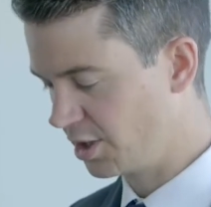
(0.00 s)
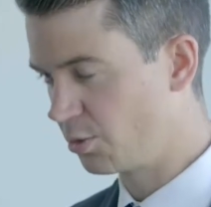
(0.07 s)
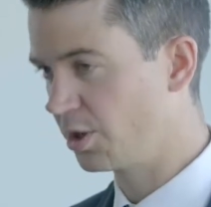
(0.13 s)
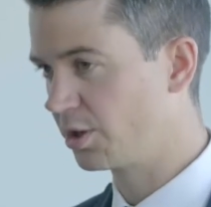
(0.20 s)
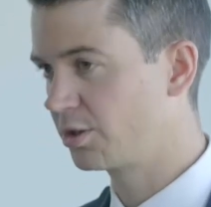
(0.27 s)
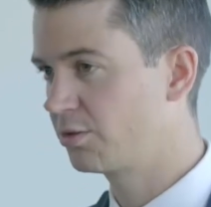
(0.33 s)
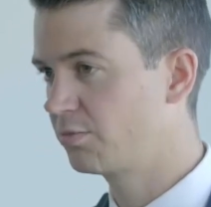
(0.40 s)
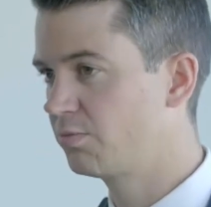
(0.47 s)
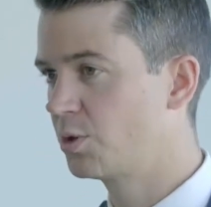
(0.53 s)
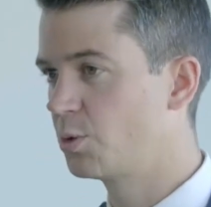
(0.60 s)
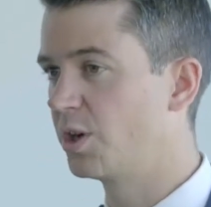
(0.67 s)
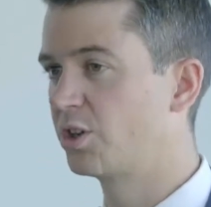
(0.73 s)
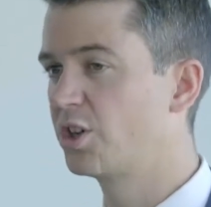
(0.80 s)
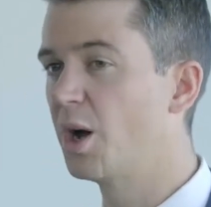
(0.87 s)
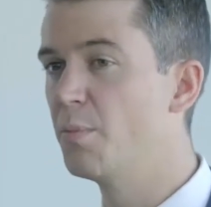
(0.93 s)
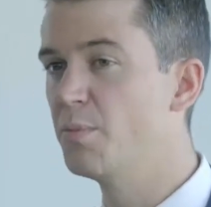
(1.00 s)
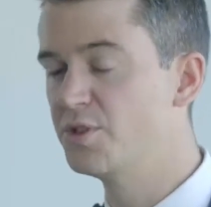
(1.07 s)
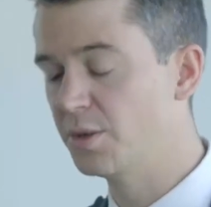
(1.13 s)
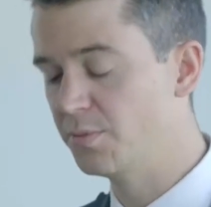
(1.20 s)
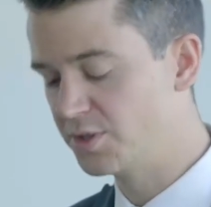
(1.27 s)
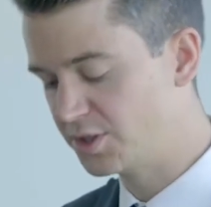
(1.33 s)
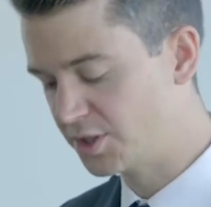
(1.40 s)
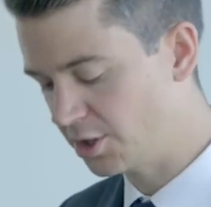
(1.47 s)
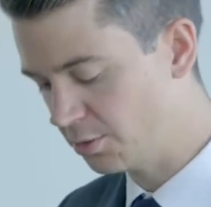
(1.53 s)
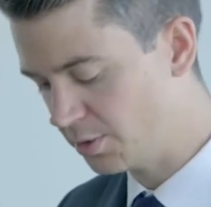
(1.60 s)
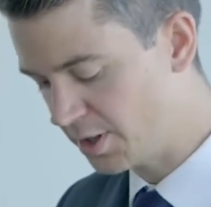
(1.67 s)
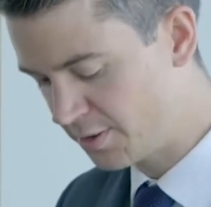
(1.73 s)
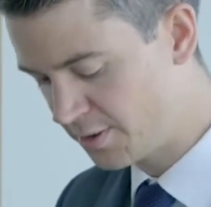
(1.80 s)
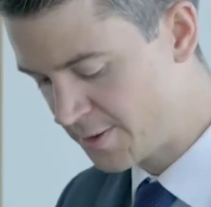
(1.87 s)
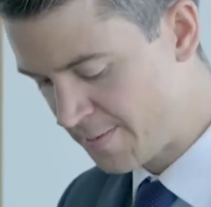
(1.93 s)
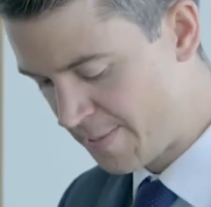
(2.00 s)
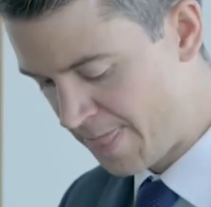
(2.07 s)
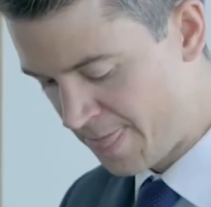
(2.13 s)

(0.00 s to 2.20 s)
They're quite cumbersome to deal with.